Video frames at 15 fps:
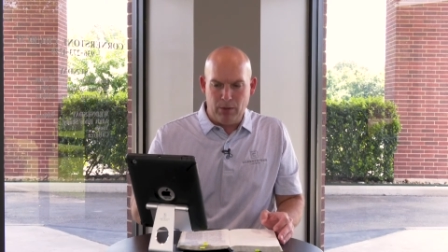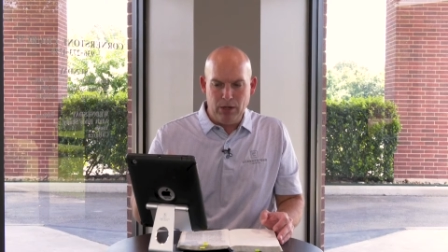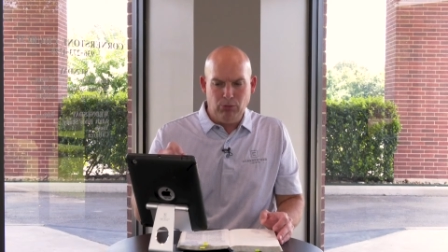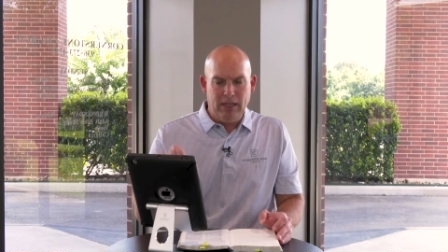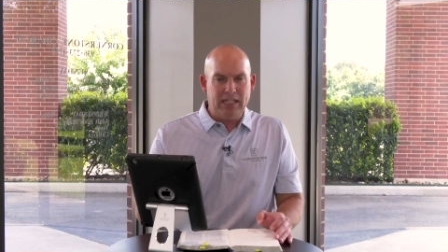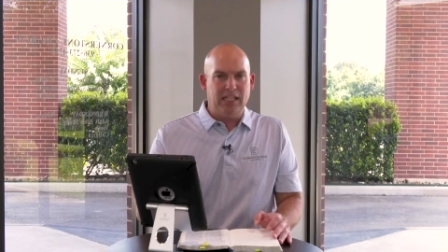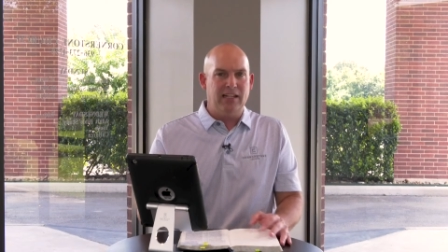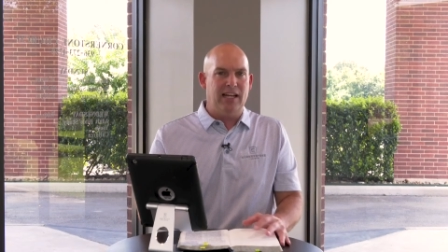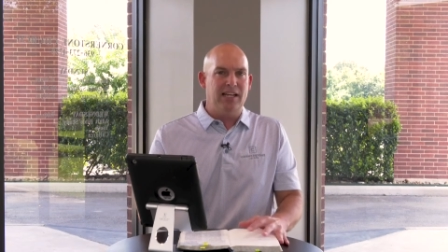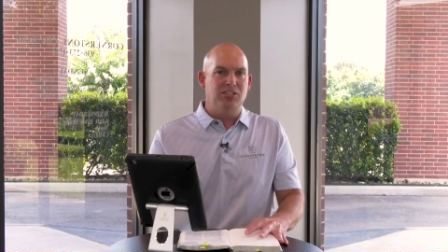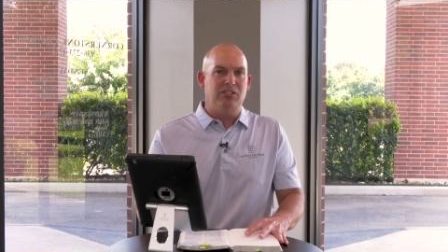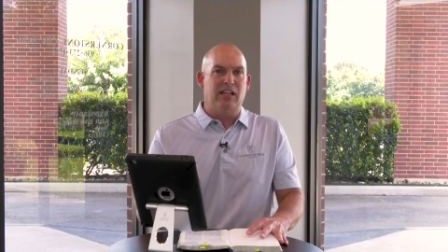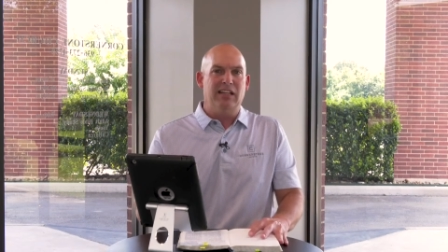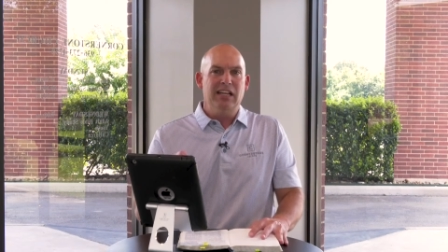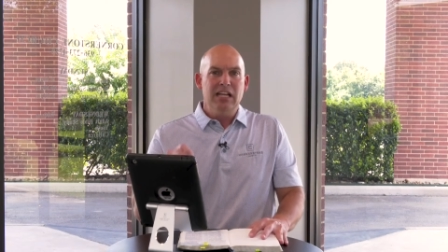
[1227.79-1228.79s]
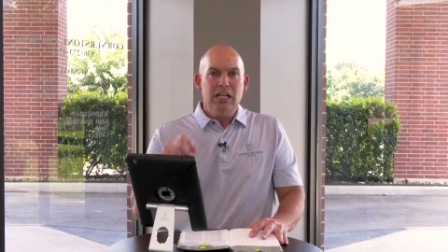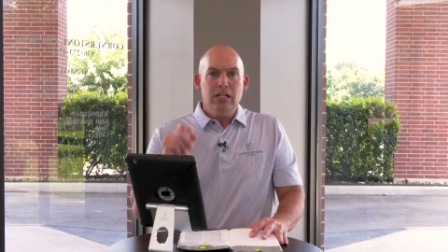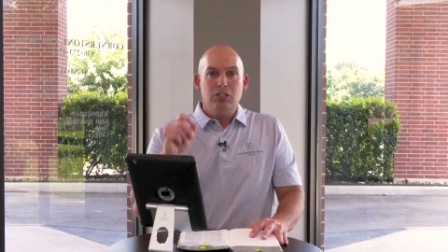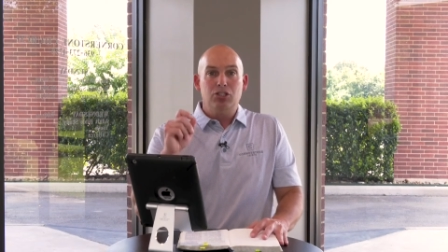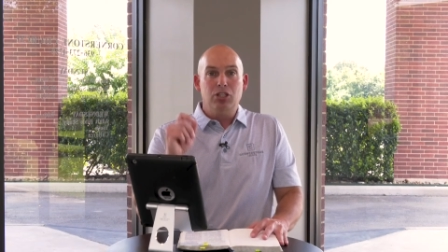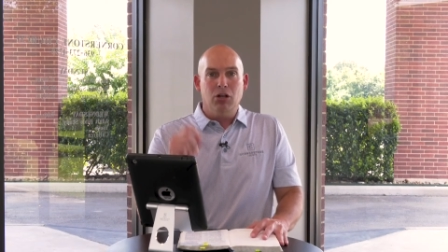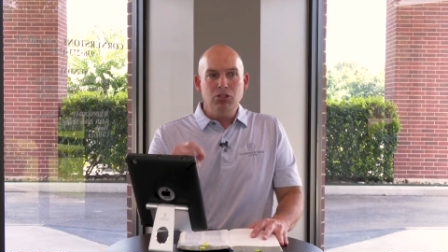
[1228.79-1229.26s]
We recognize that
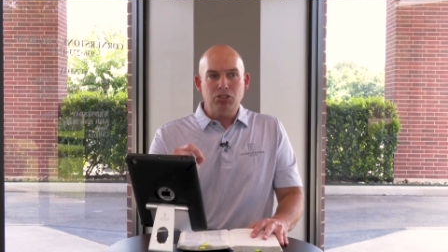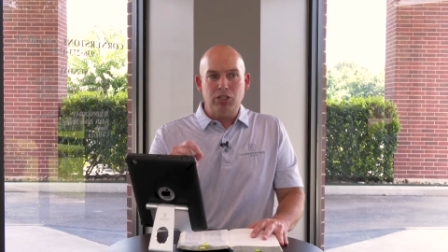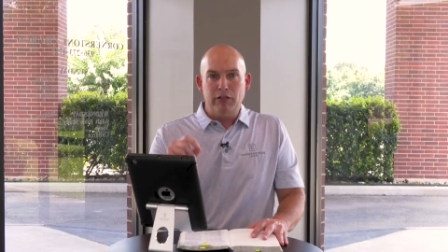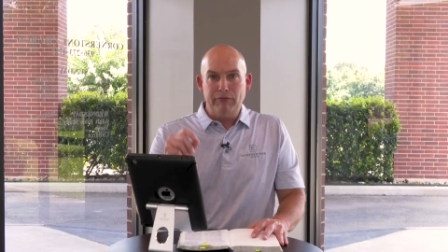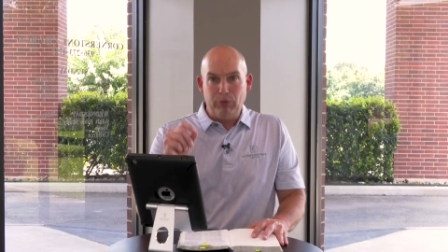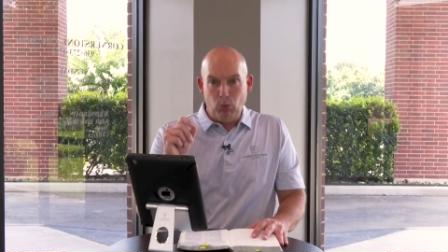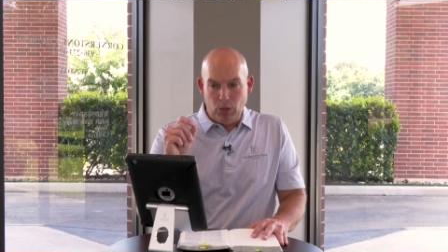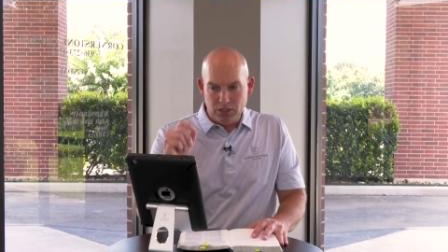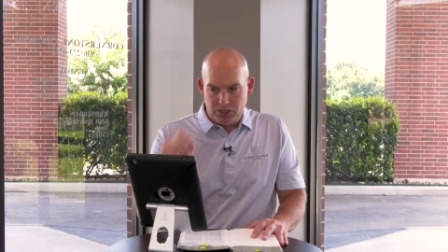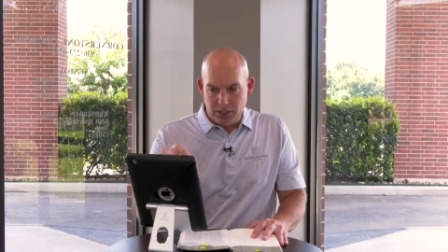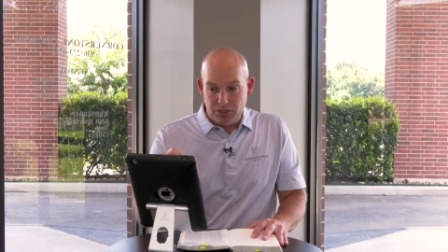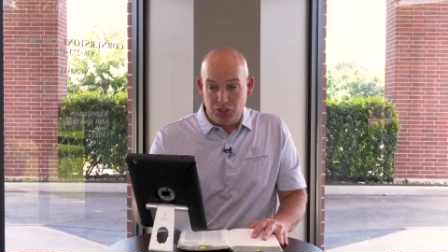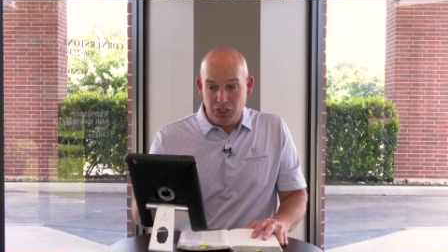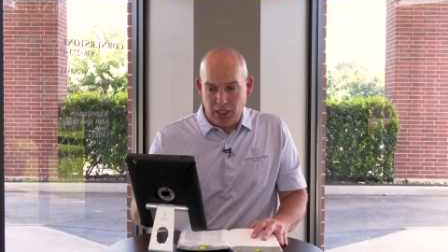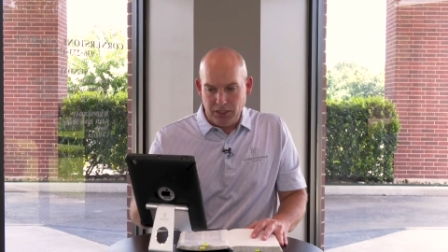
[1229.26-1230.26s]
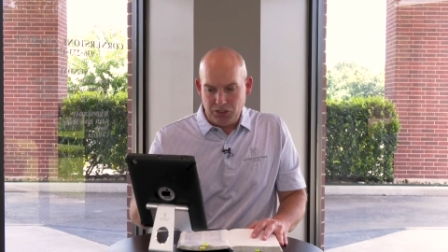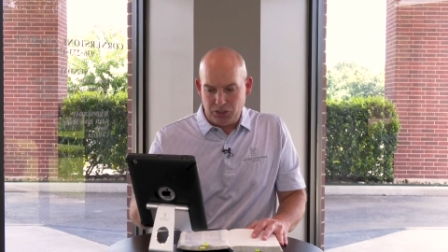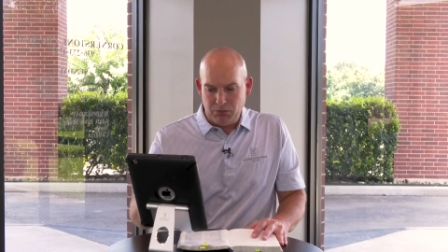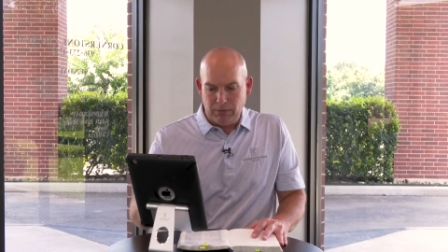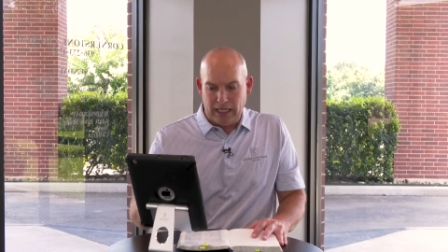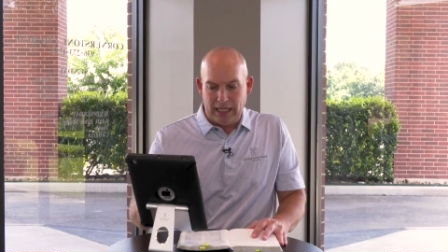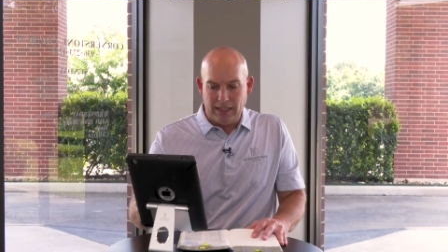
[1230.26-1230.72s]
Joseph was a
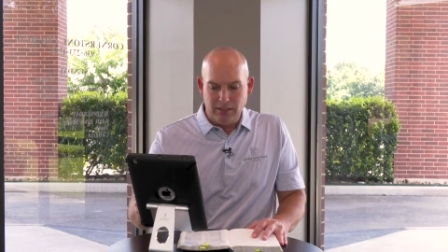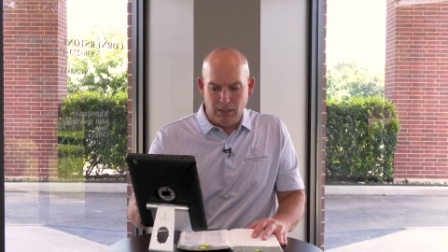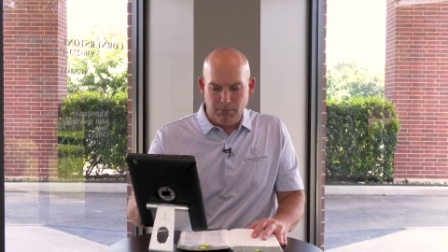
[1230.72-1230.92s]
just man.